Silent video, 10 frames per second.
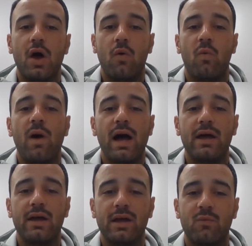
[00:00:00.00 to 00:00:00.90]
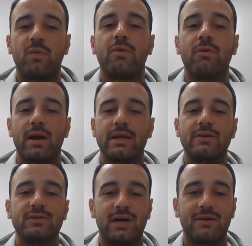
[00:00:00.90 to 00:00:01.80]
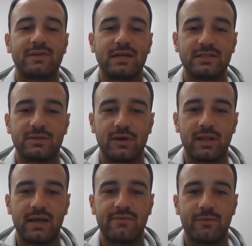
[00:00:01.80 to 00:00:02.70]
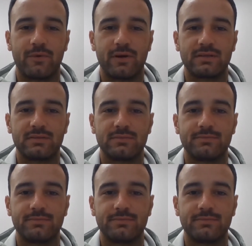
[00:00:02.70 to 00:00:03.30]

Why would we want to use soft touches or a light force?